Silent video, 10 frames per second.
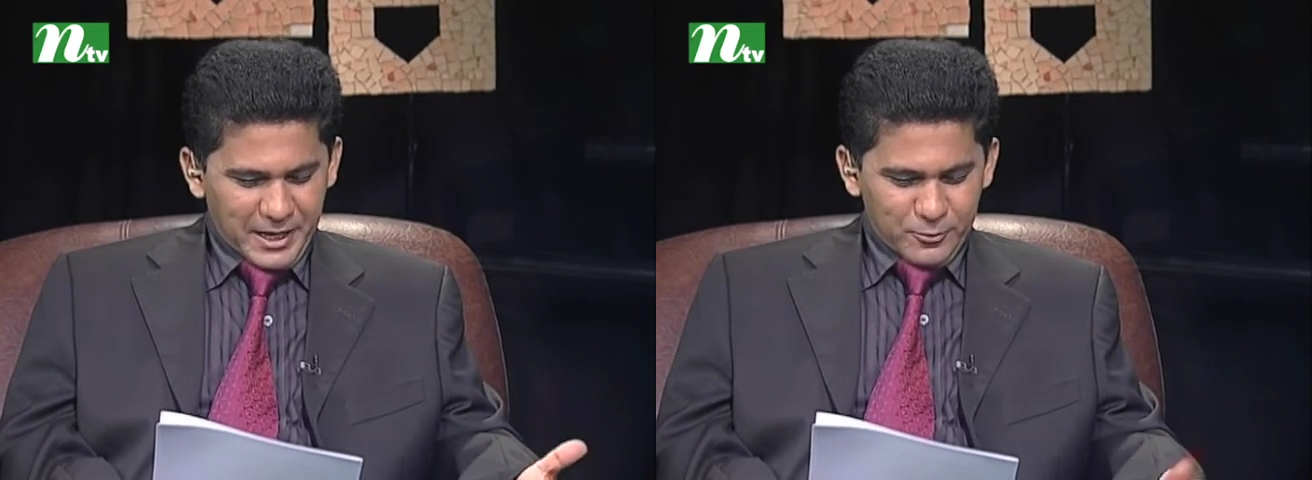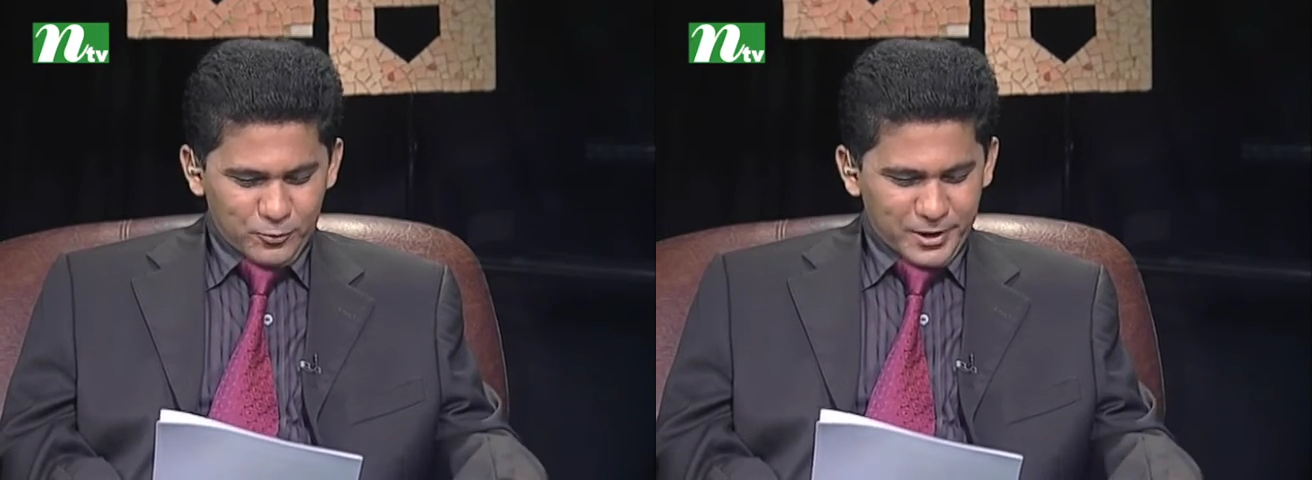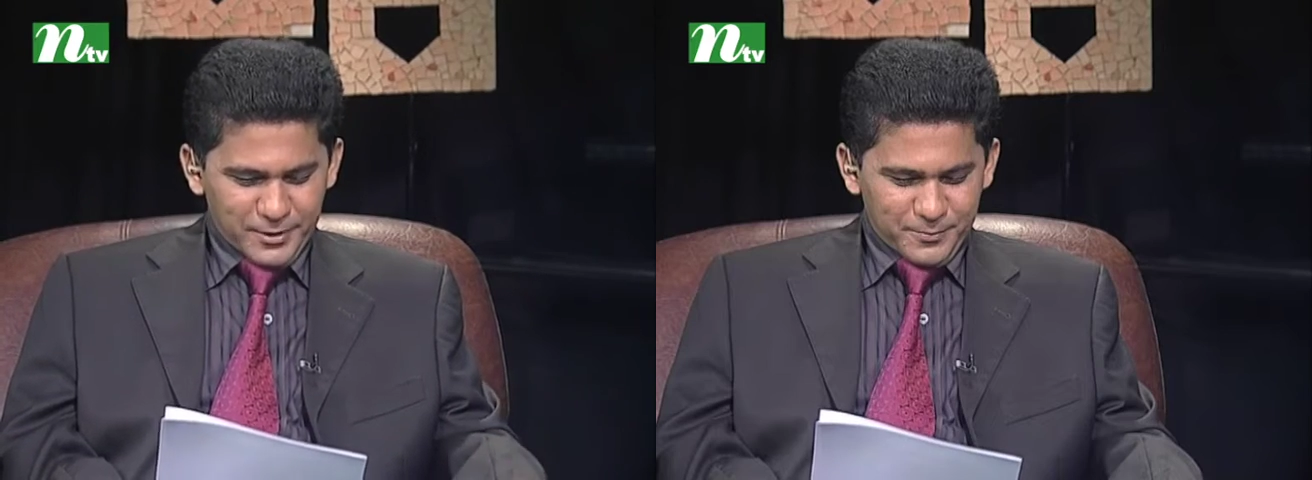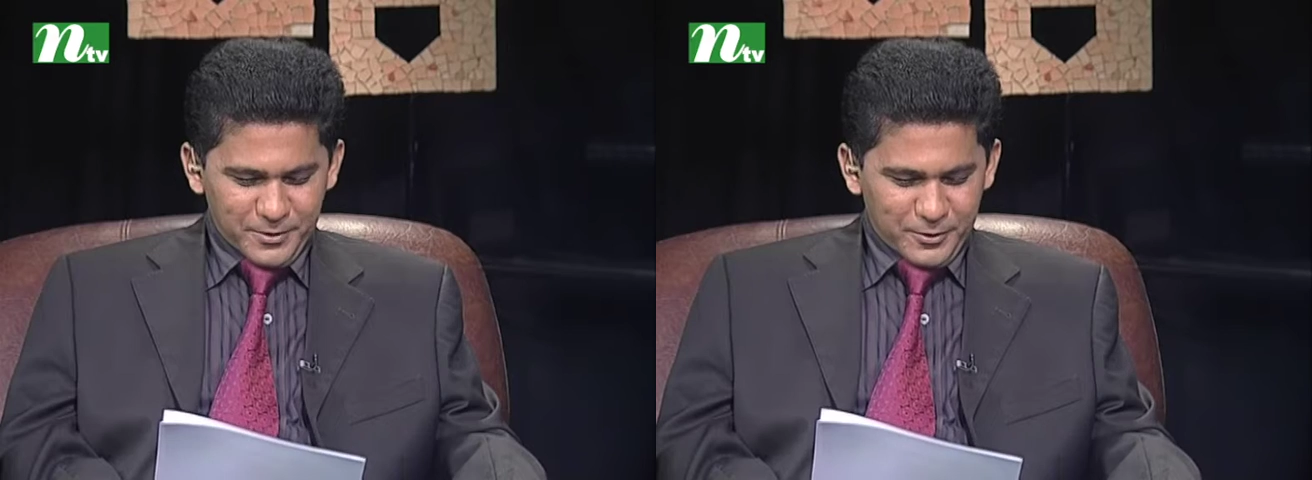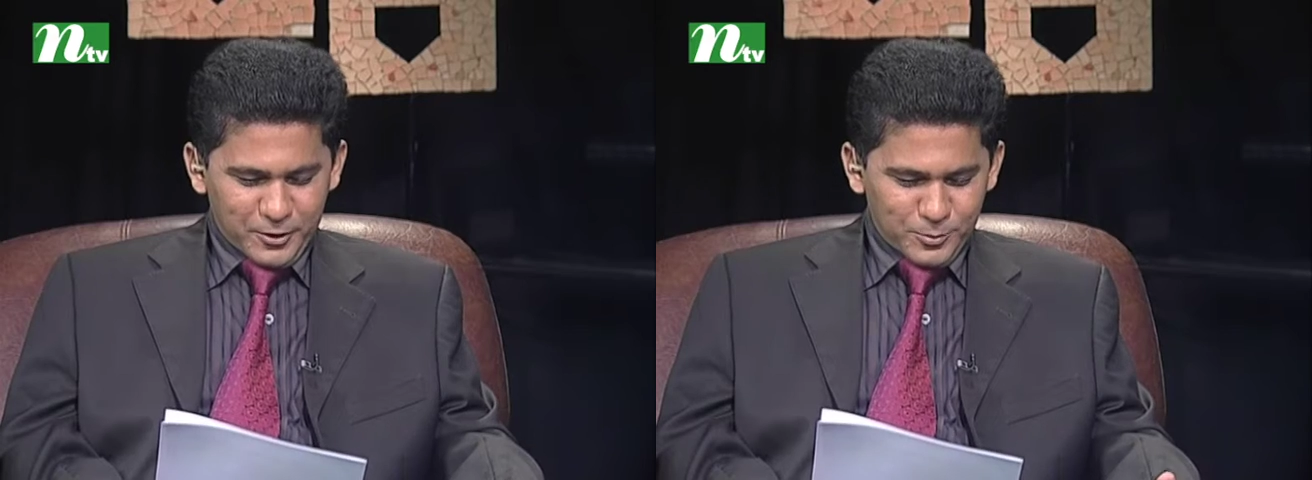We're
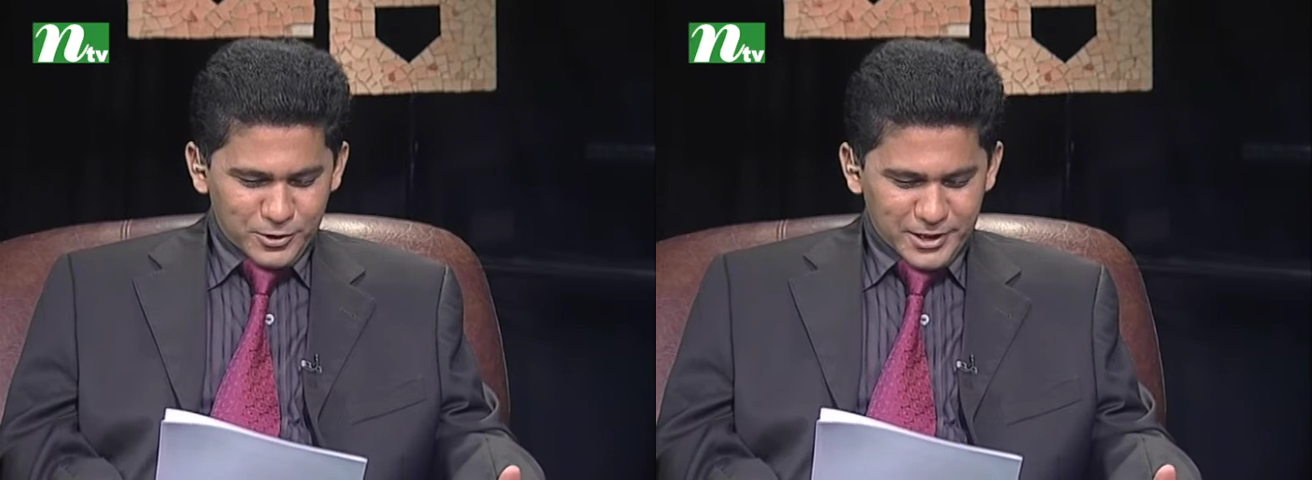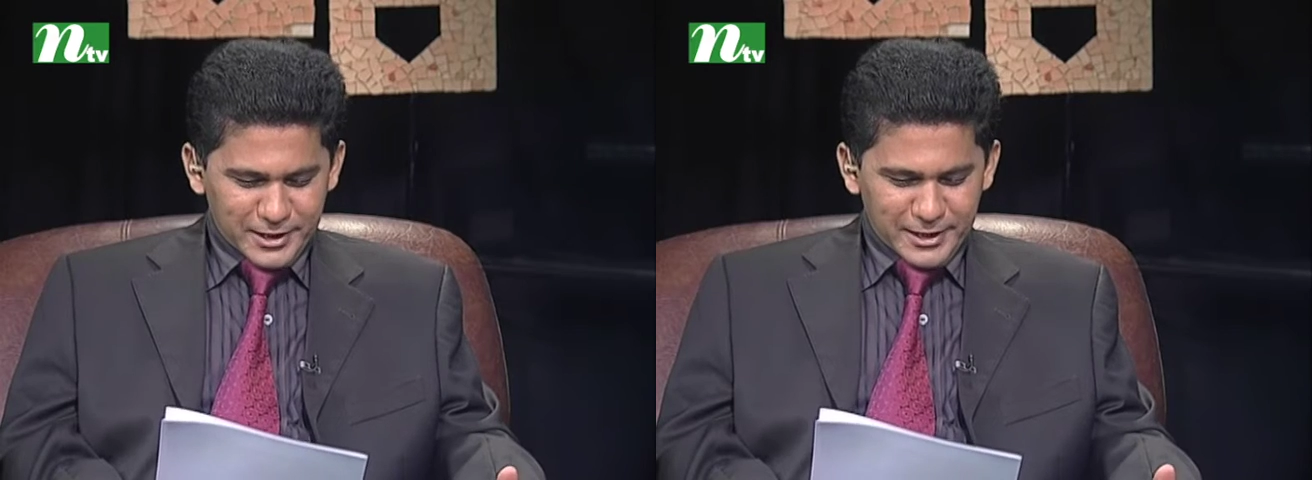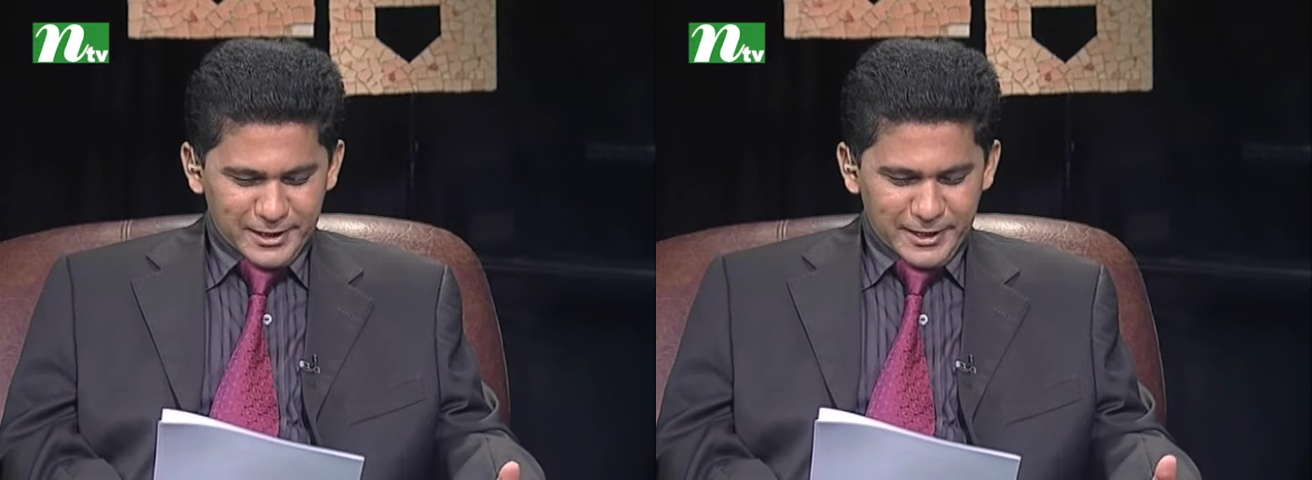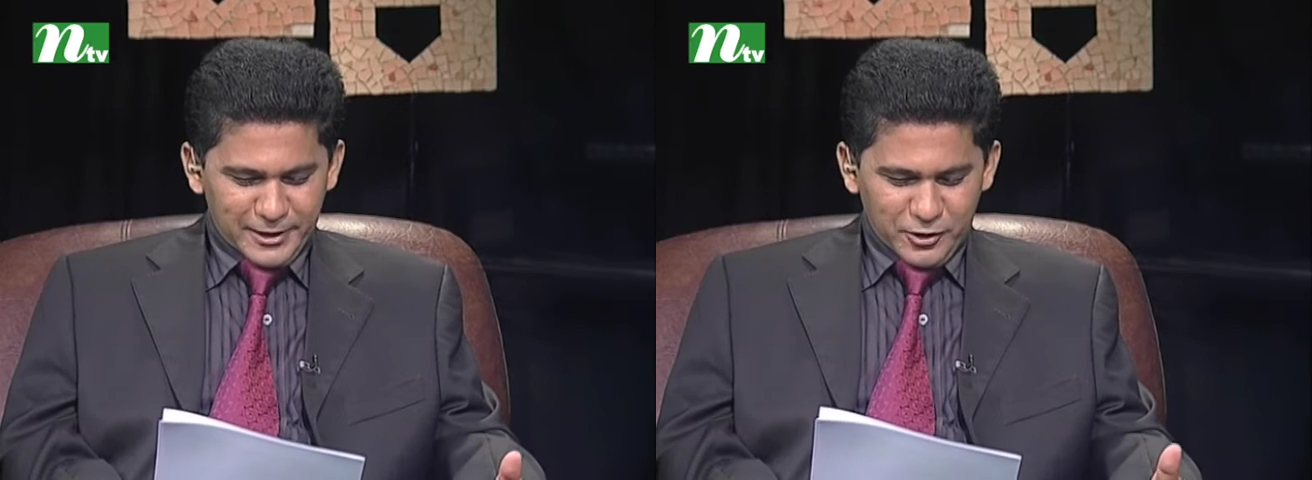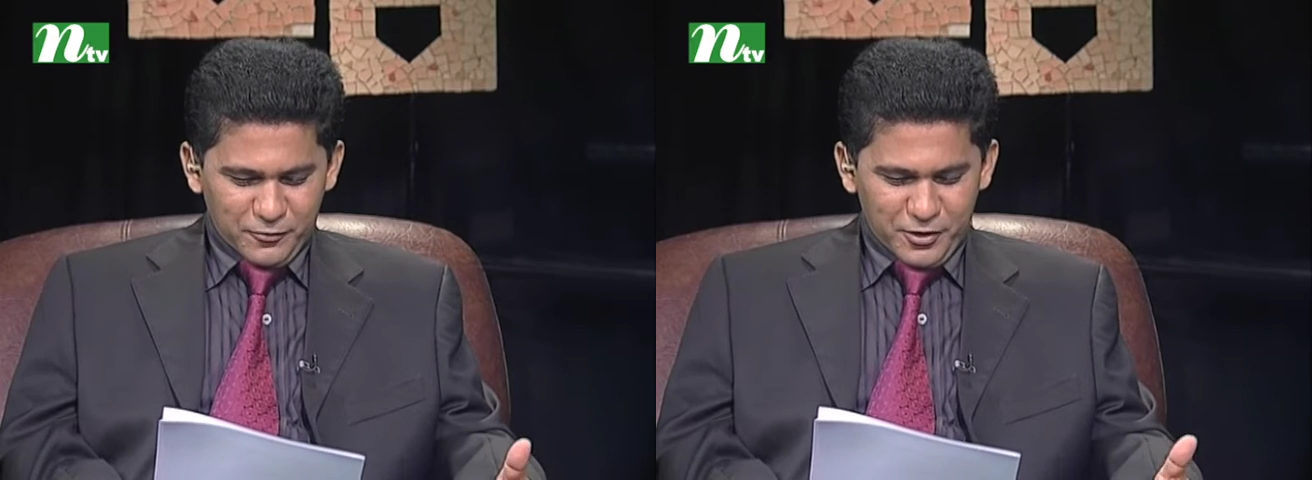almost at the
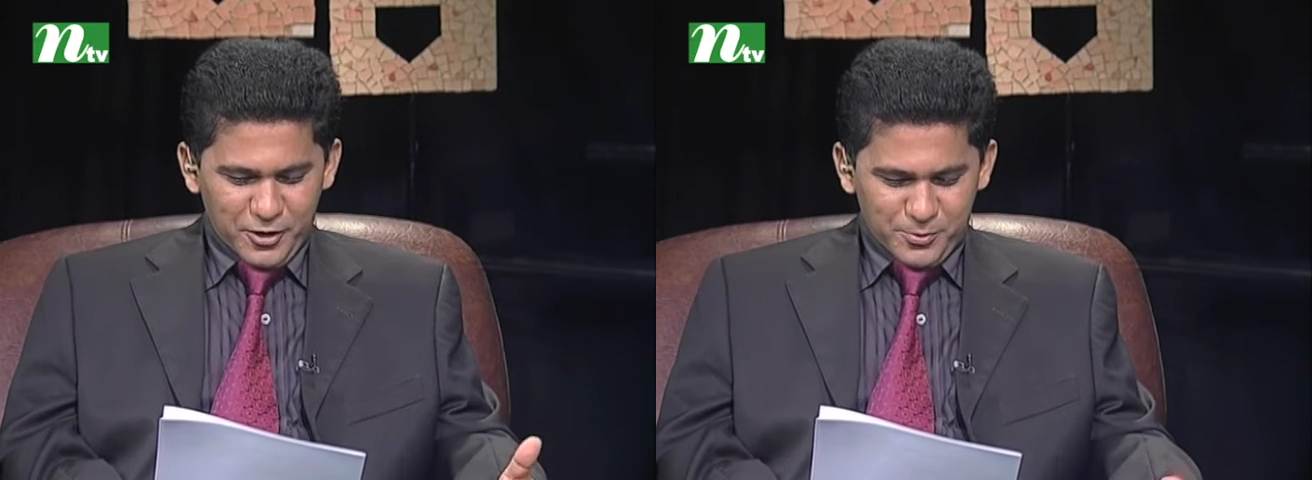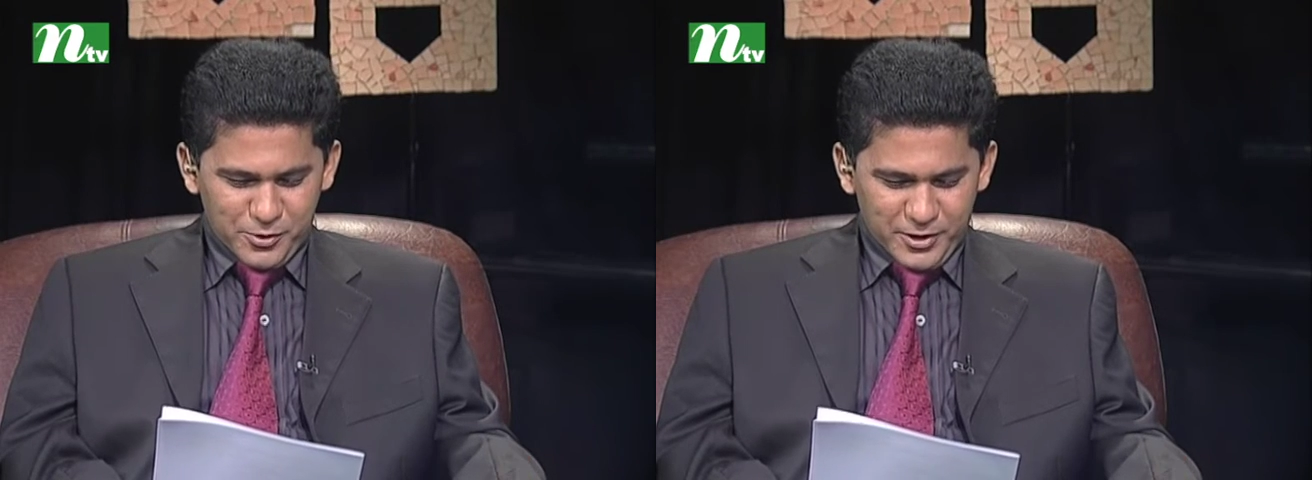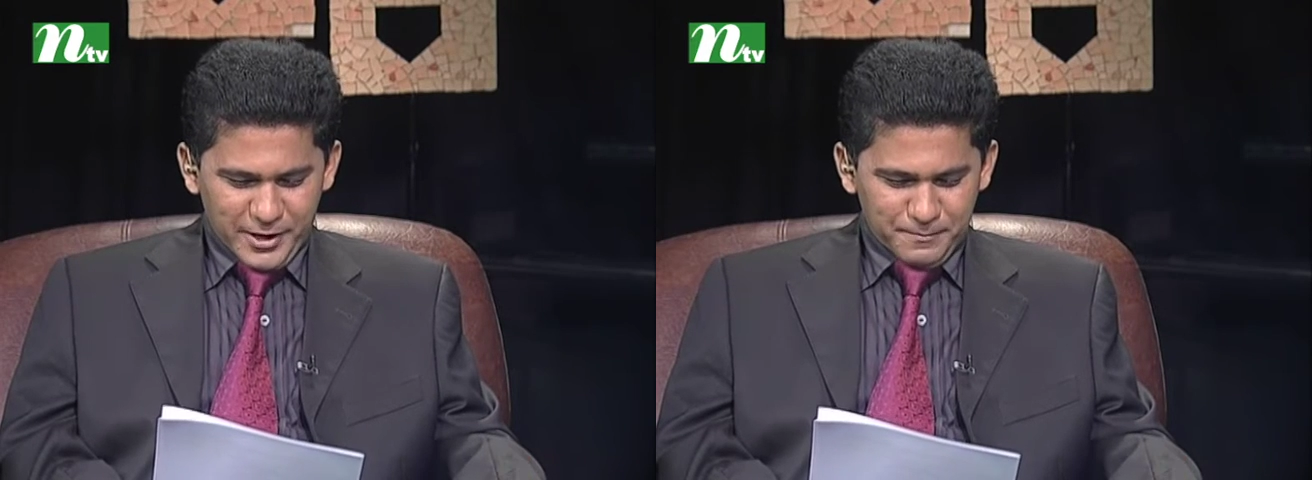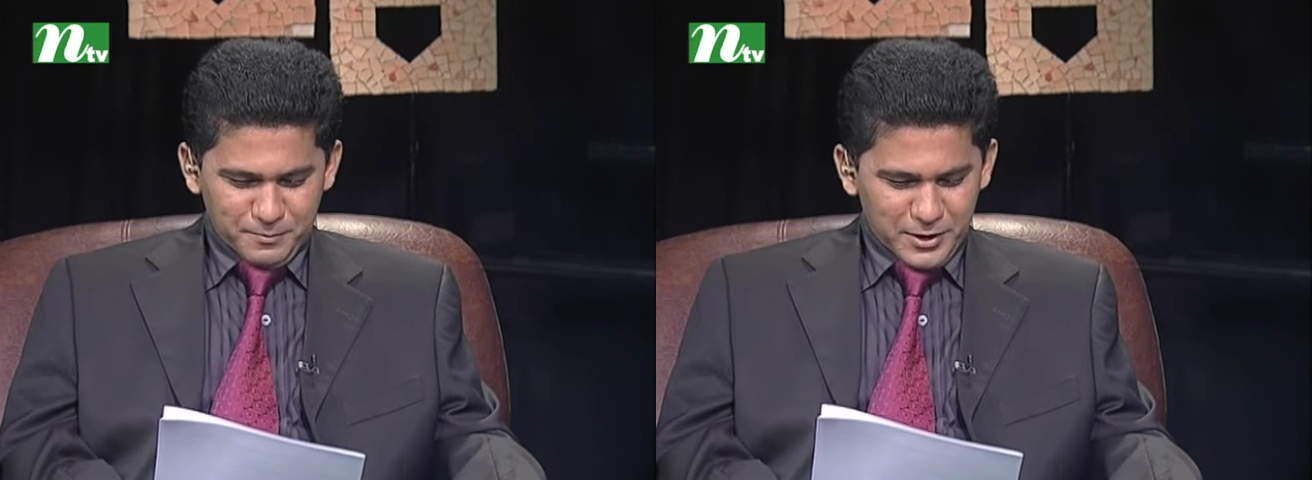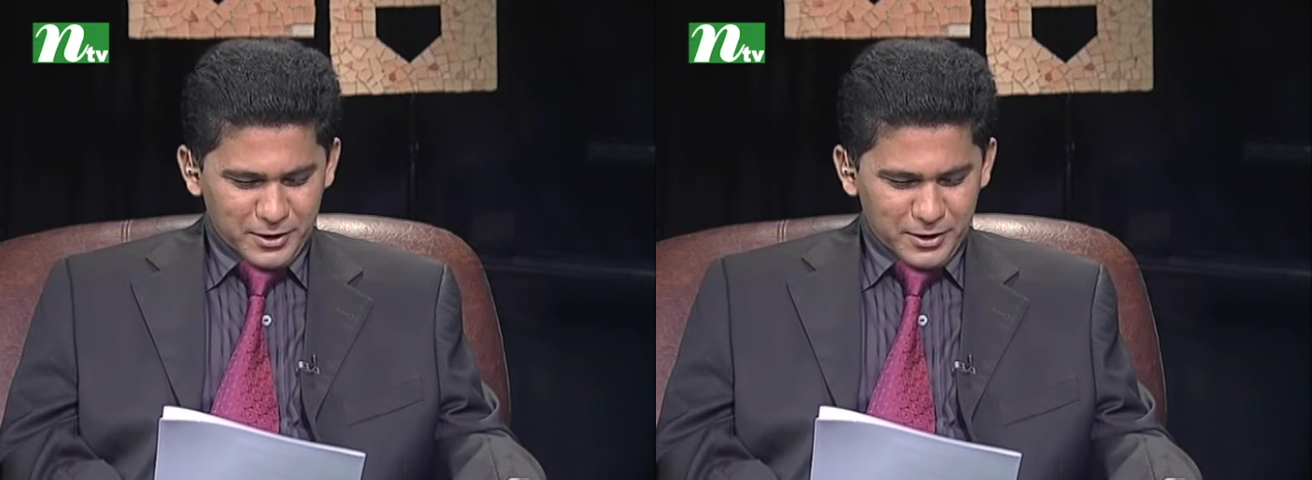end of our program.